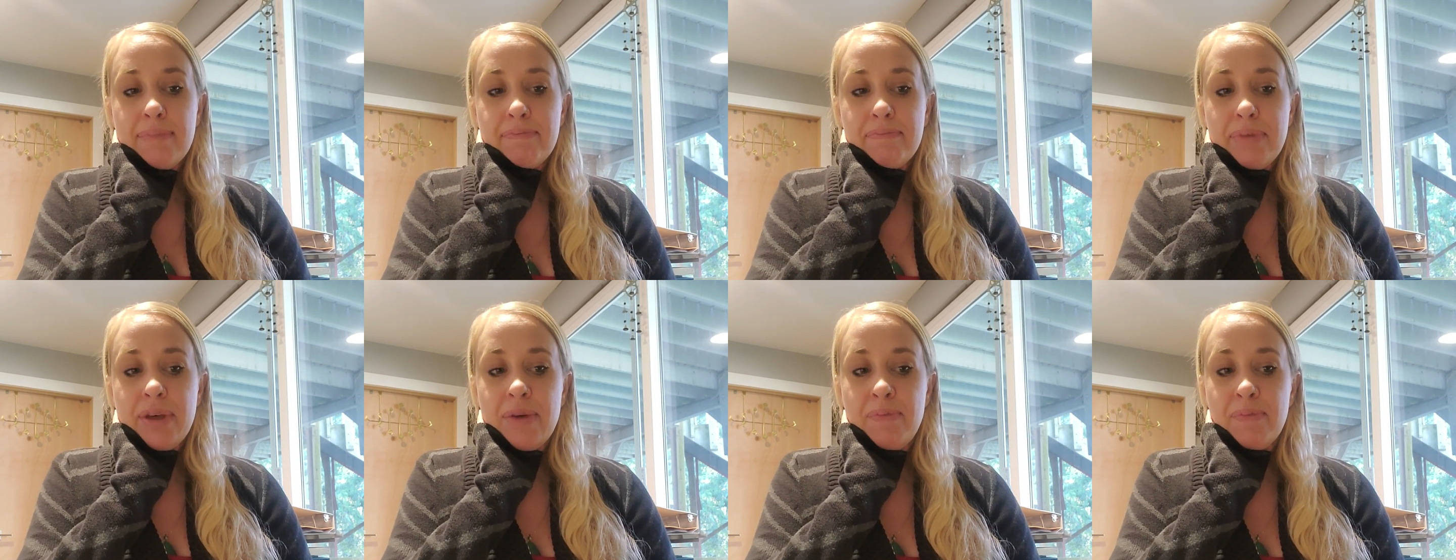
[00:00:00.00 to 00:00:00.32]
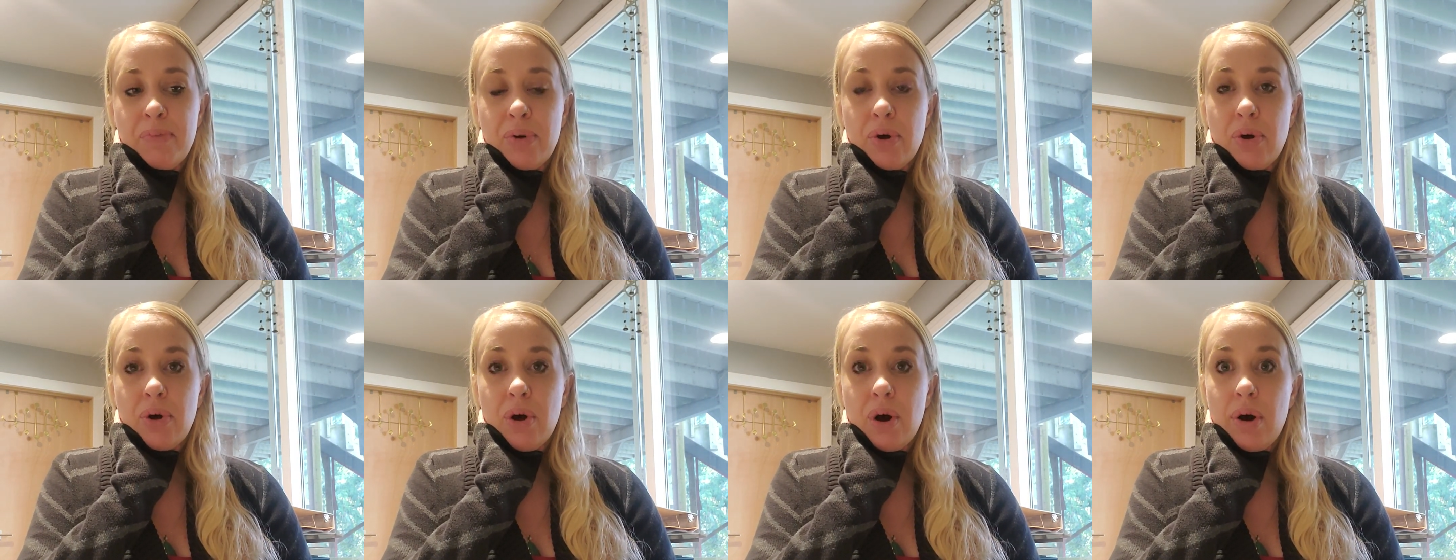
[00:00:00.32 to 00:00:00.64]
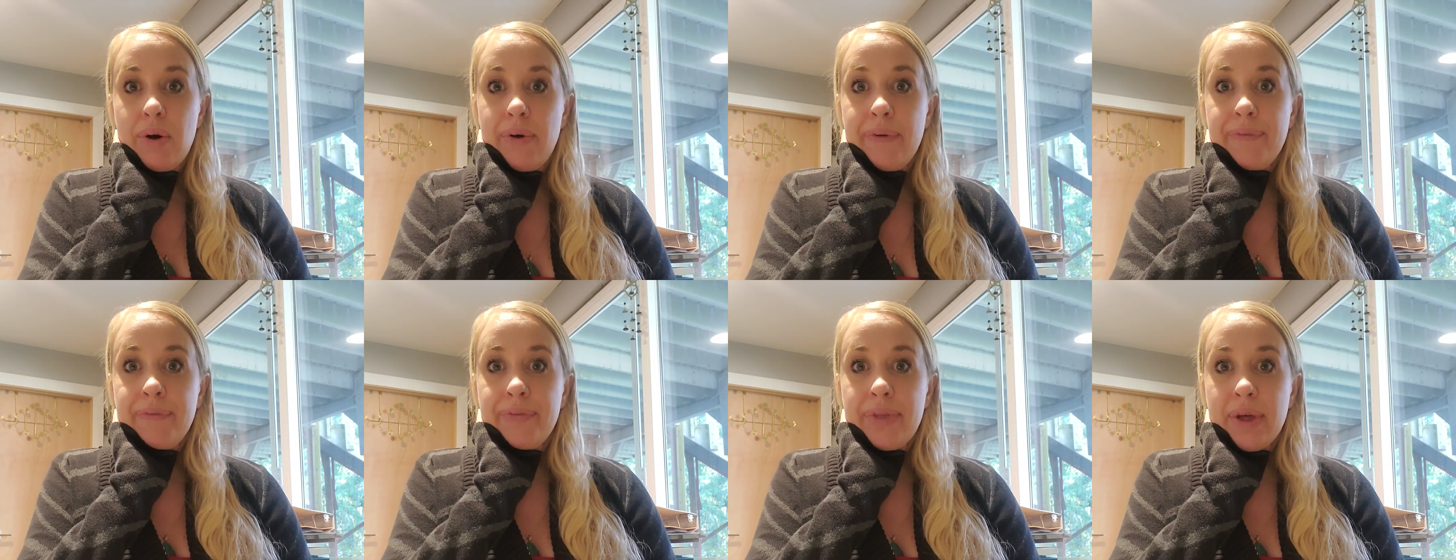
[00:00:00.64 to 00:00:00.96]
people
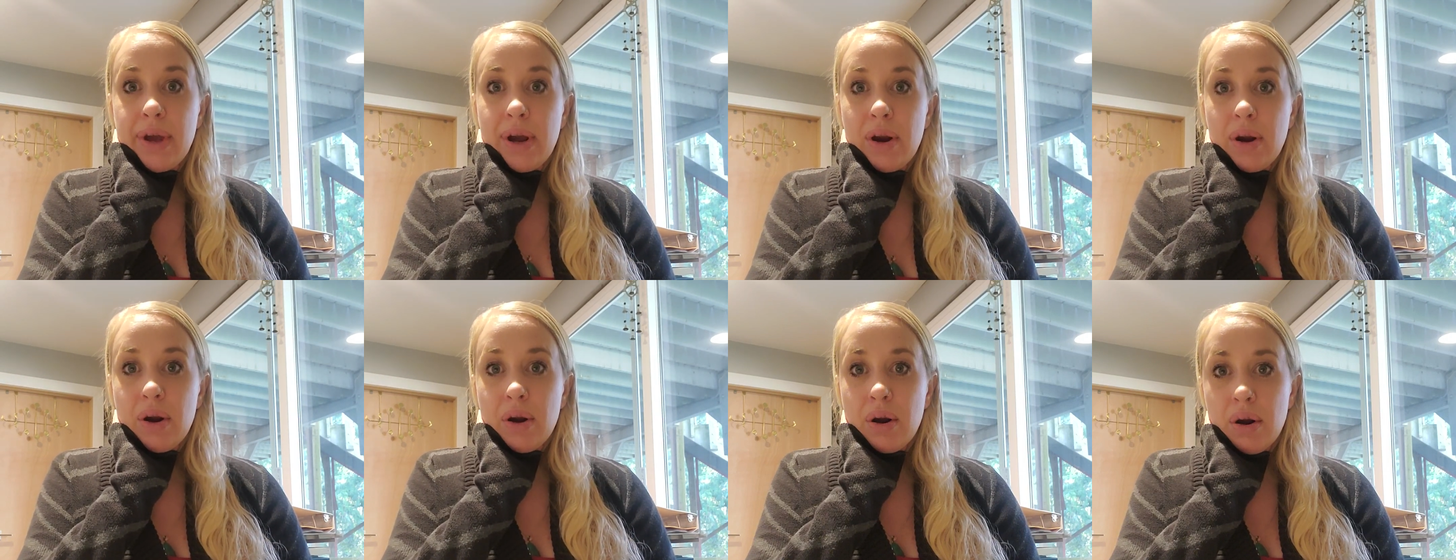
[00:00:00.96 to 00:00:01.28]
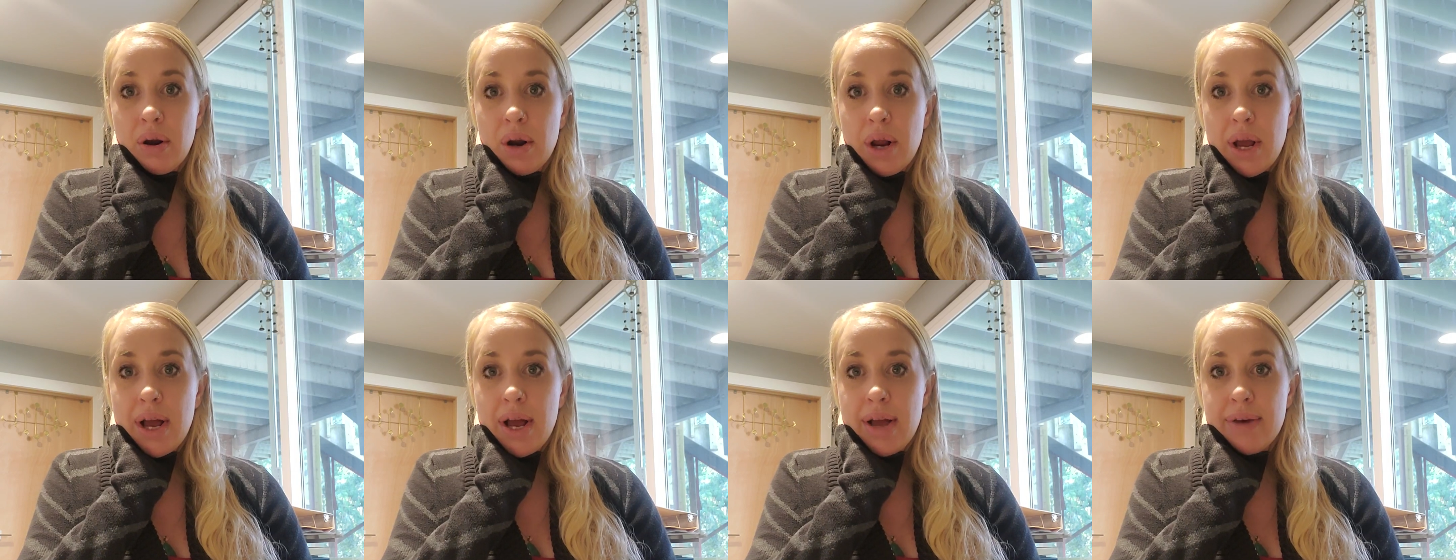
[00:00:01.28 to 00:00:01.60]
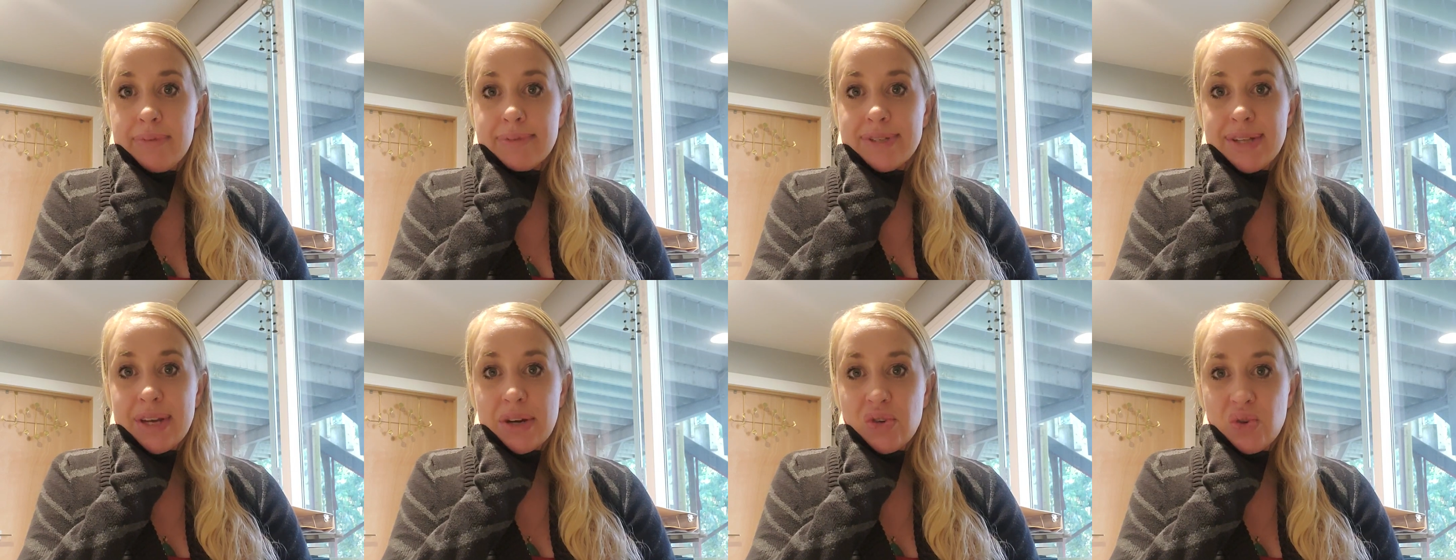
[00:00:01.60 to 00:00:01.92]
on their
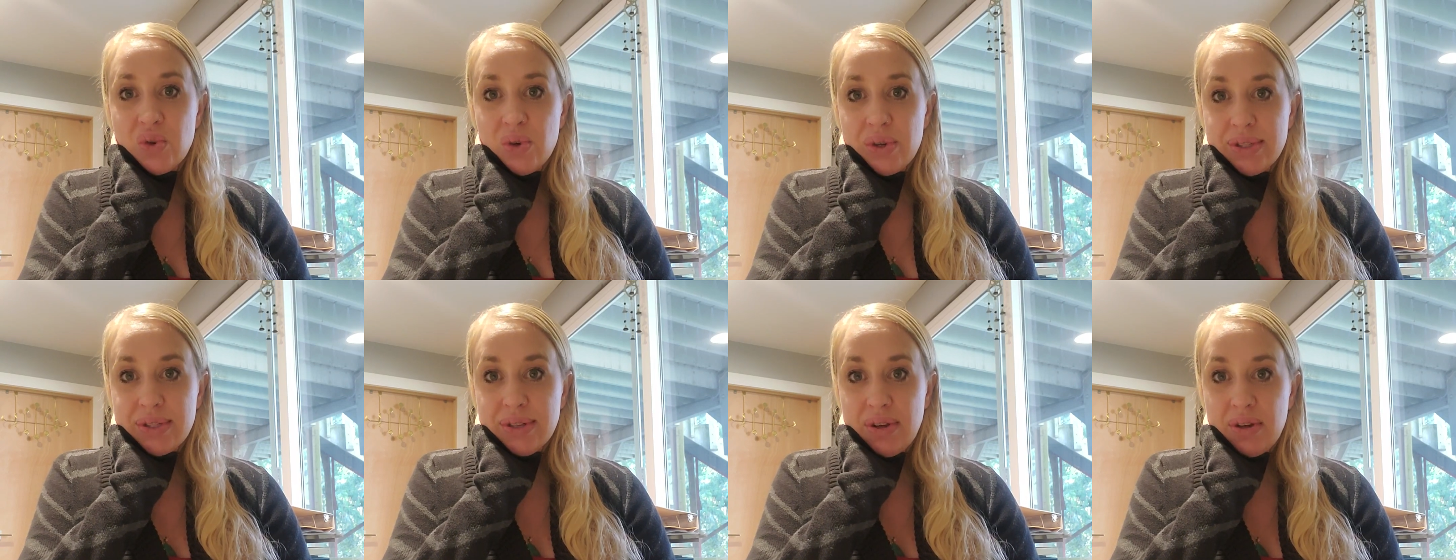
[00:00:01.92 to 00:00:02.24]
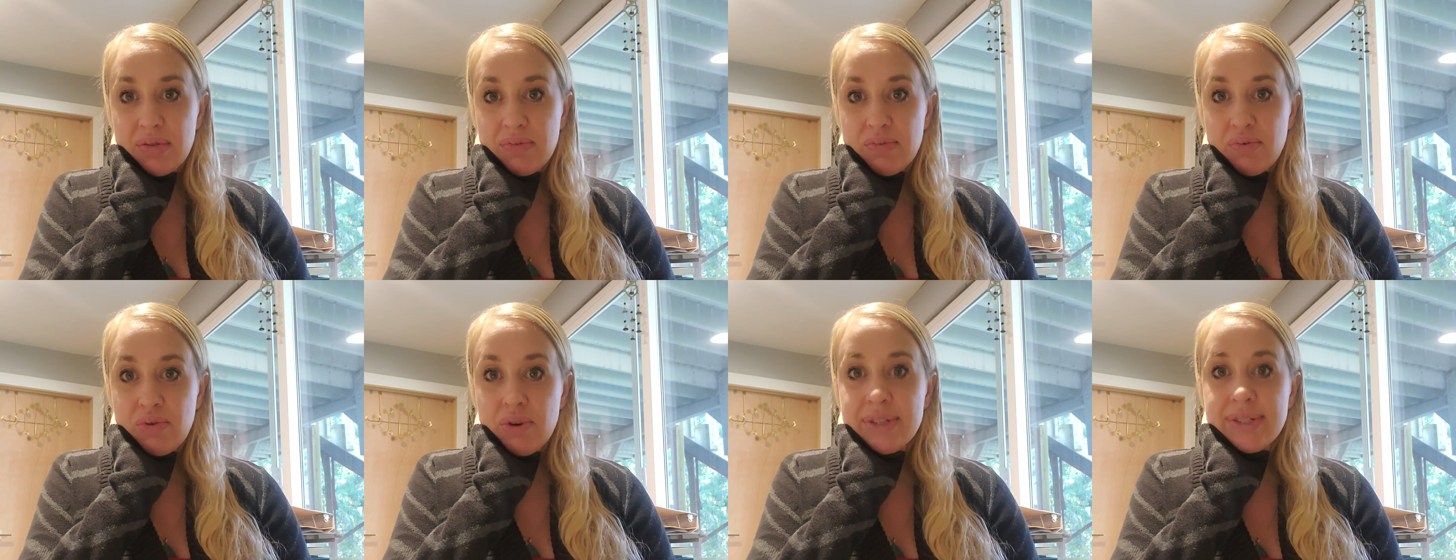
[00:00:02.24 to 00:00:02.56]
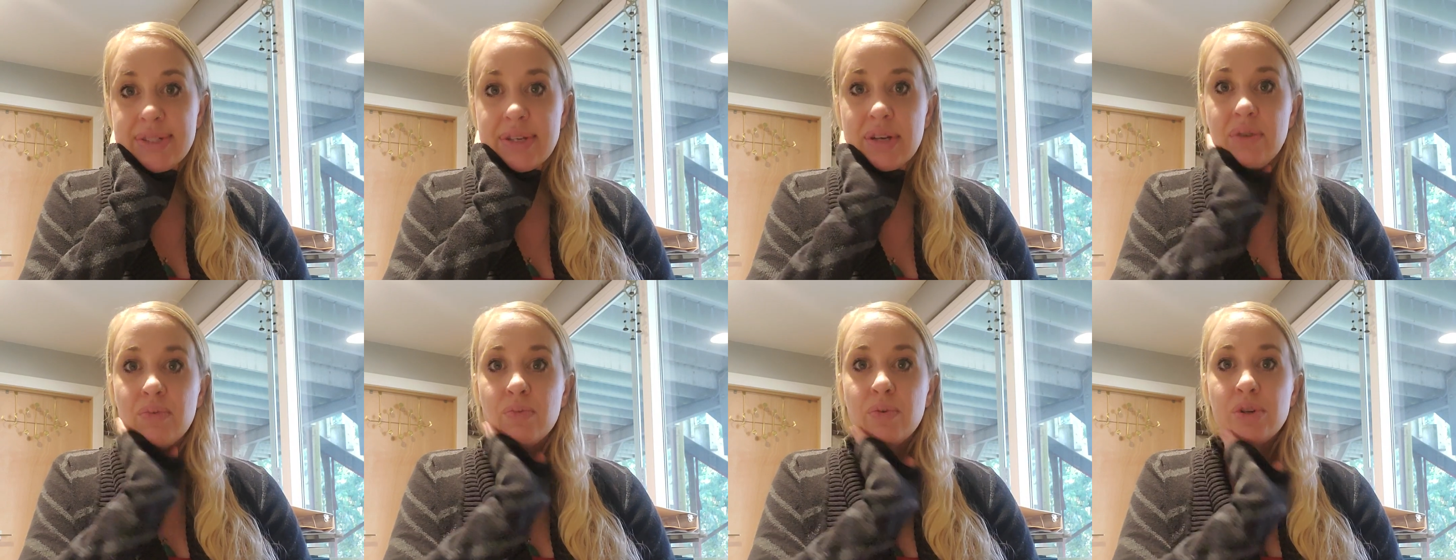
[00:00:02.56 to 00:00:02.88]
sexual assault in
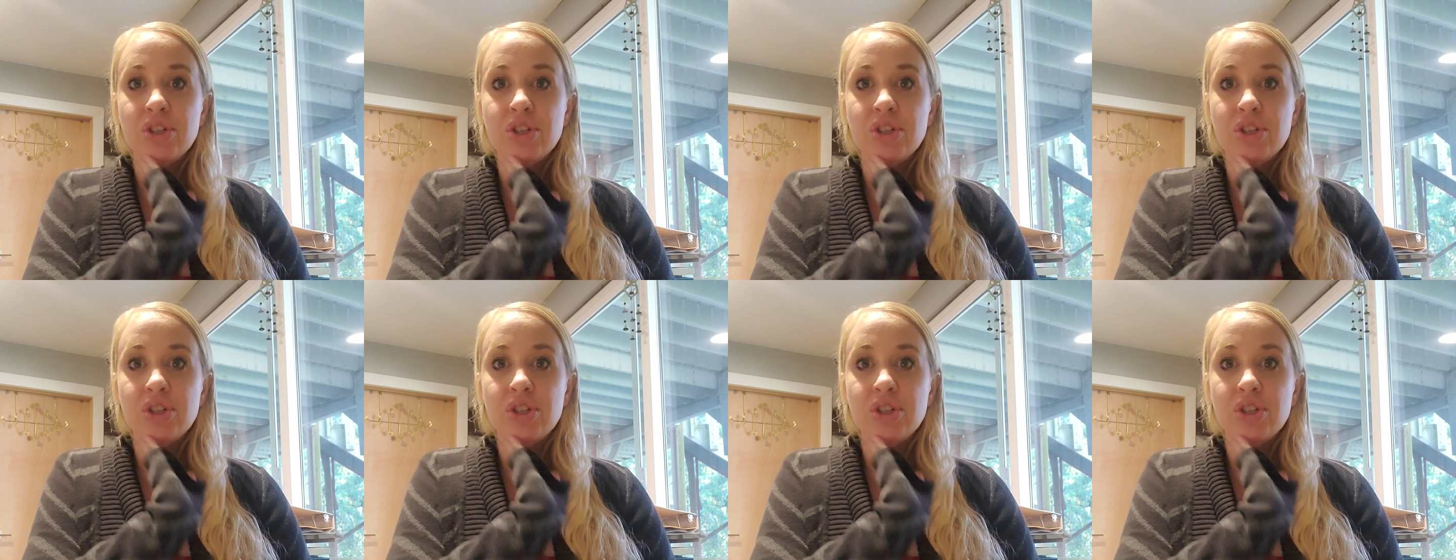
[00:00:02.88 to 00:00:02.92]
prison,